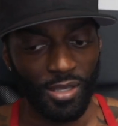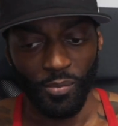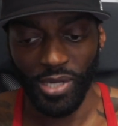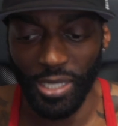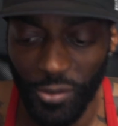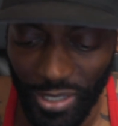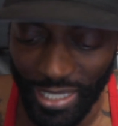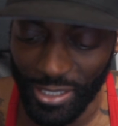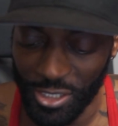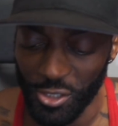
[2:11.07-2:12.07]
But I do
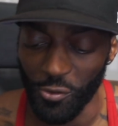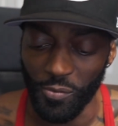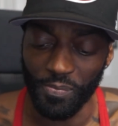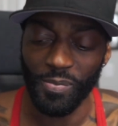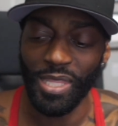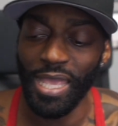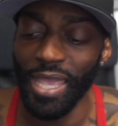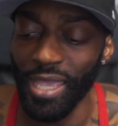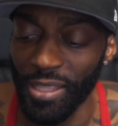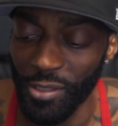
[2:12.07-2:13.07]
like this shoe.
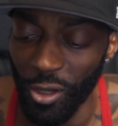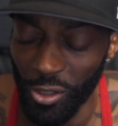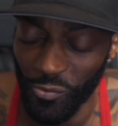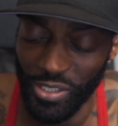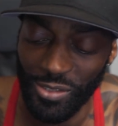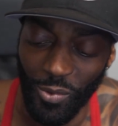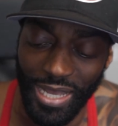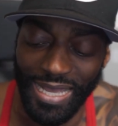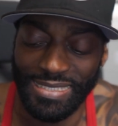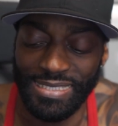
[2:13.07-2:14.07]
And the only reason why
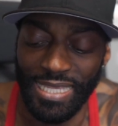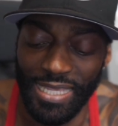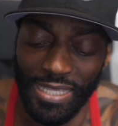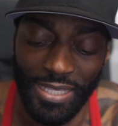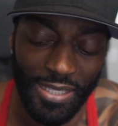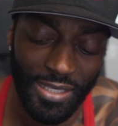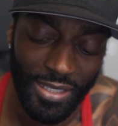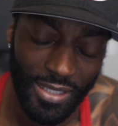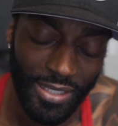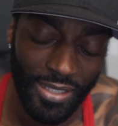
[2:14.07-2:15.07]
I say,
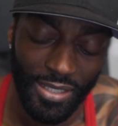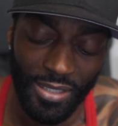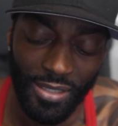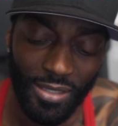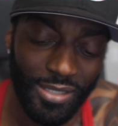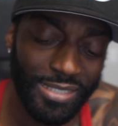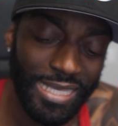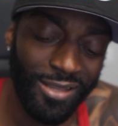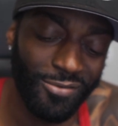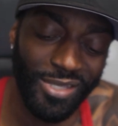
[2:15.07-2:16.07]
because
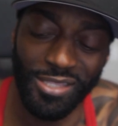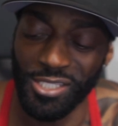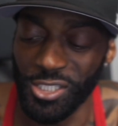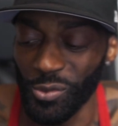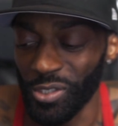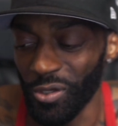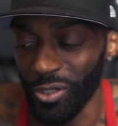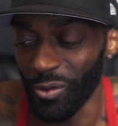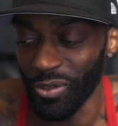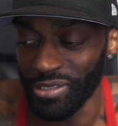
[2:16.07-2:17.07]
I don't think this shoe is going to
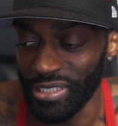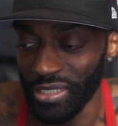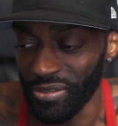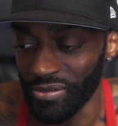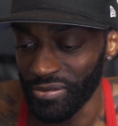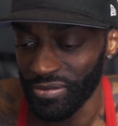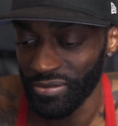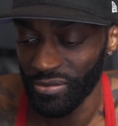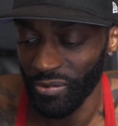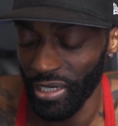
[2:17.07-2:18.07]
go on sale,
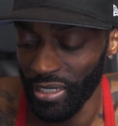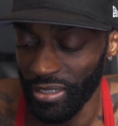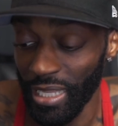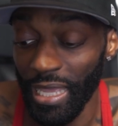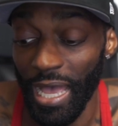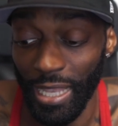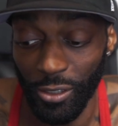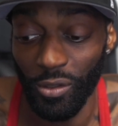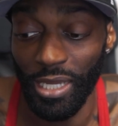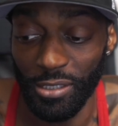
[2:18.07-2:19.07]
right? Like, I
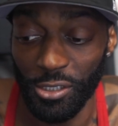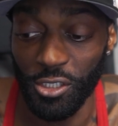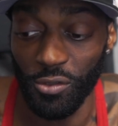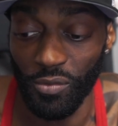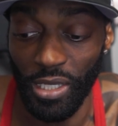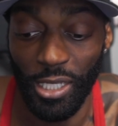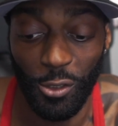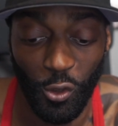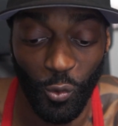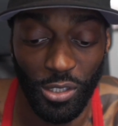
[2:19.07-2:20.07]
do like the shoe and I
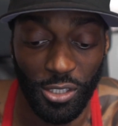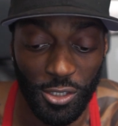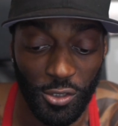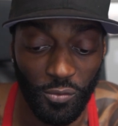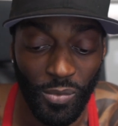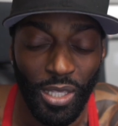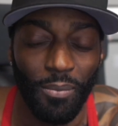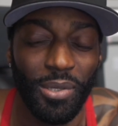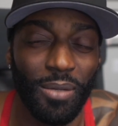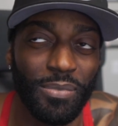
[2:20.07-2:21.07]
do want the shoe.
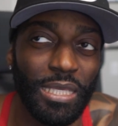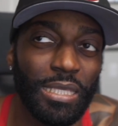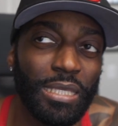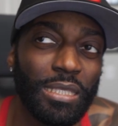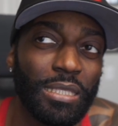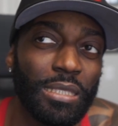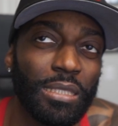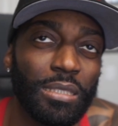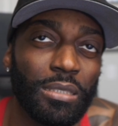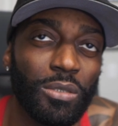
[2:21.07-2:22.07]
But I'm thinking,
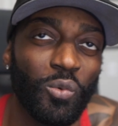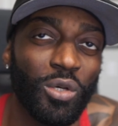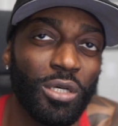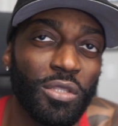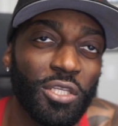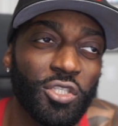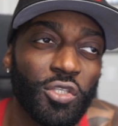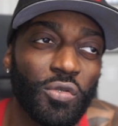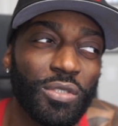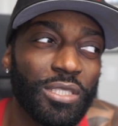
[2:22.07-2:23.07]
Will this
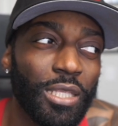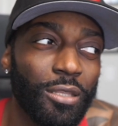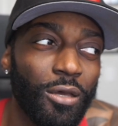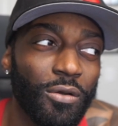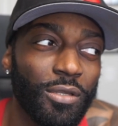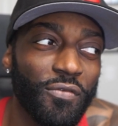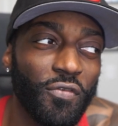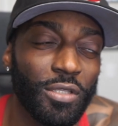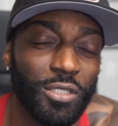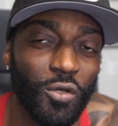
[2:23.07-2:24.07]
shoe sit long enough for
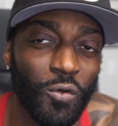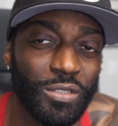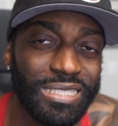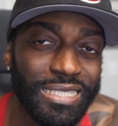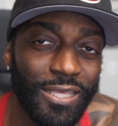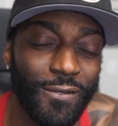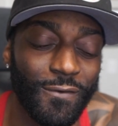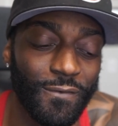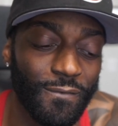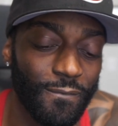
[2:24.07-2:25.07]
it to go on sale?